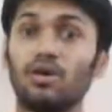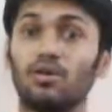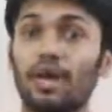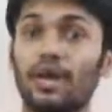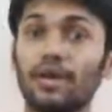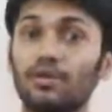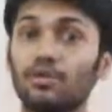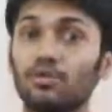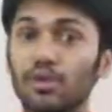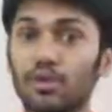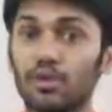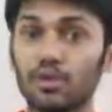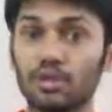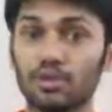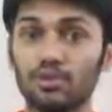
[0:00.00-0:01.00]
And we're
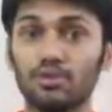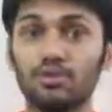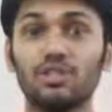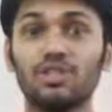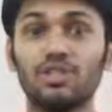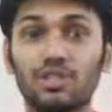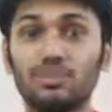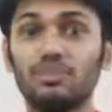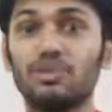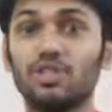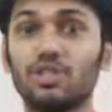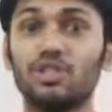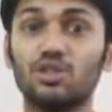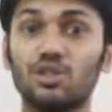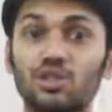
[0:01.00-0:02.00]
going to distribute
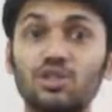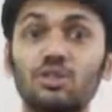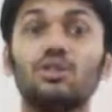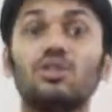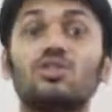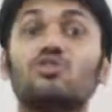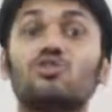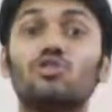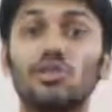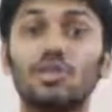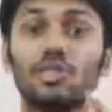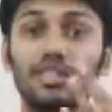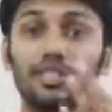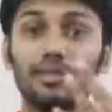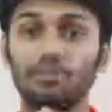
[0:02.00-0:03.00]
it to
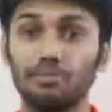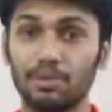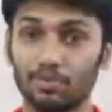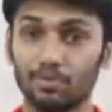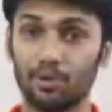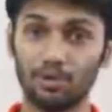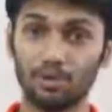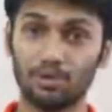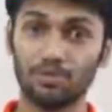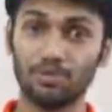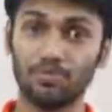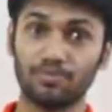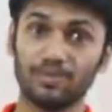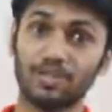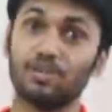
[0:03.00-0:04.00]
3 people.
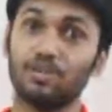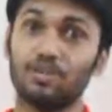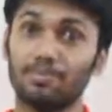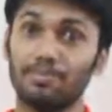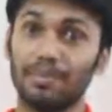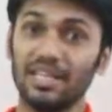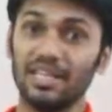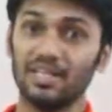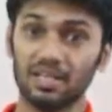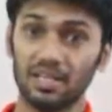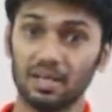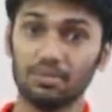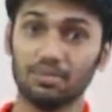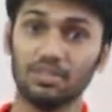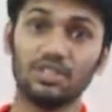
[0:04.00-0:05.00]
So base
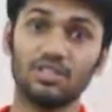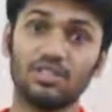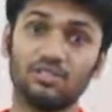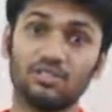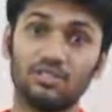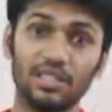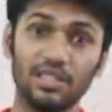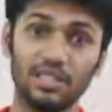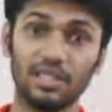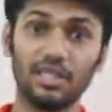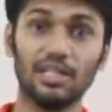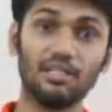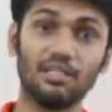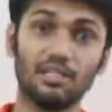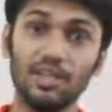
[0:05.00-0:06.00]
number is 3.
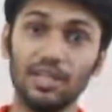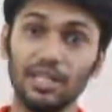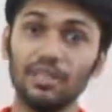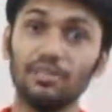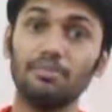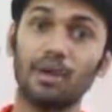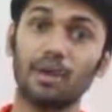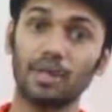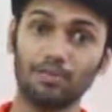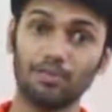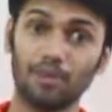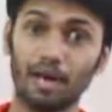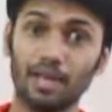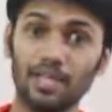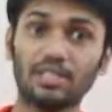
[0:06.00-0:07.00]
3
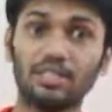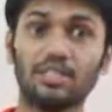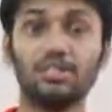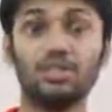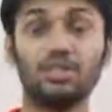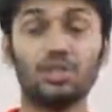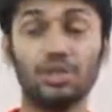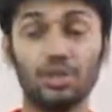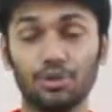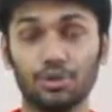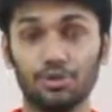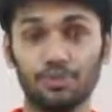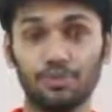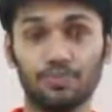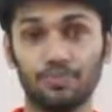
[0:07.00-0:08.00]
multiplies 2.
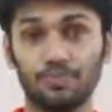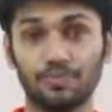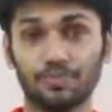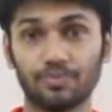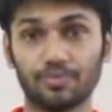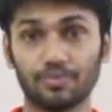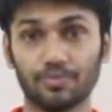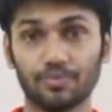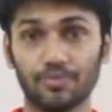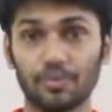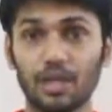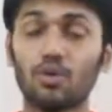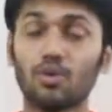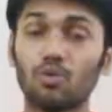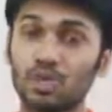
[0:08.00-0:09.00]

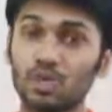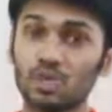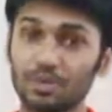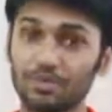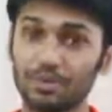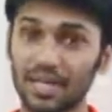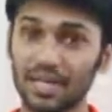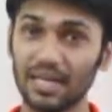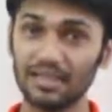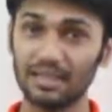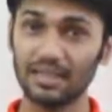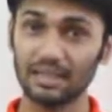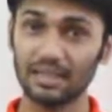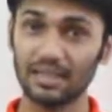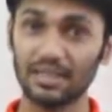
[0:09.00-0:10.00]
What should be the
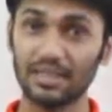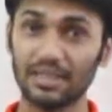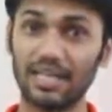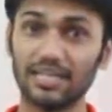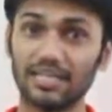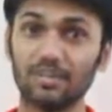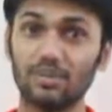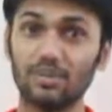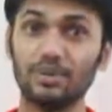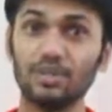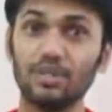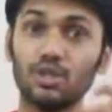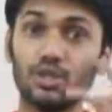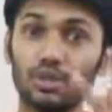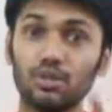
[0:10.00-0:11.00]
answer? The answer should be
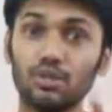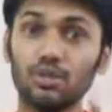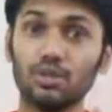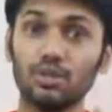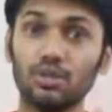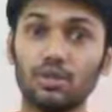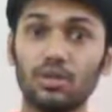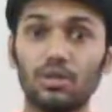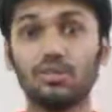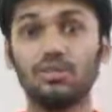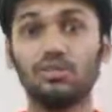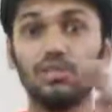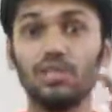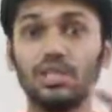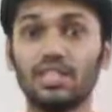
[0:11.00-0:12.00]
2
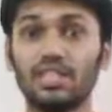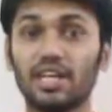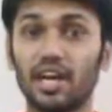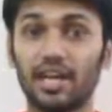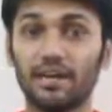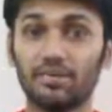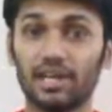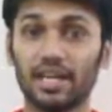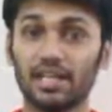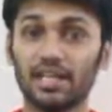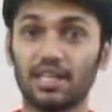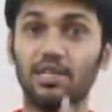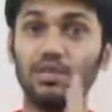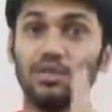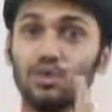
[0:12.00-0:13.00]
3 times, like
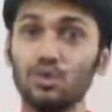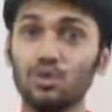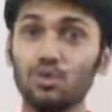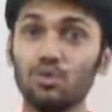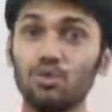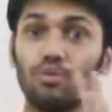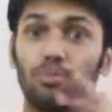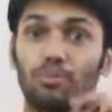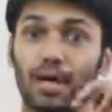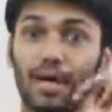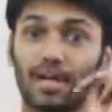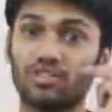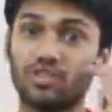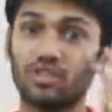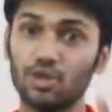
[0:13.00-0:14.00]
2
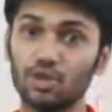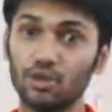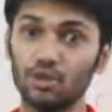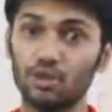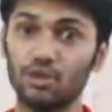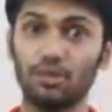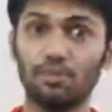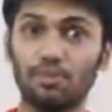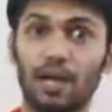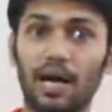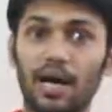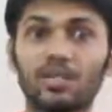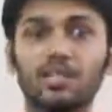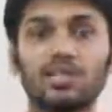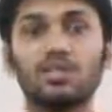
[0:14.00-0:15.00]
plus 2
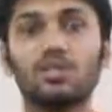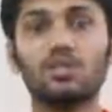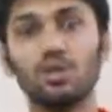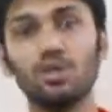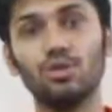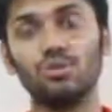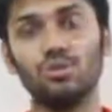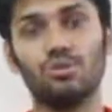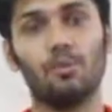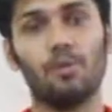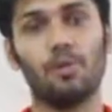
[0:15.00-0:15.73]
plus 2.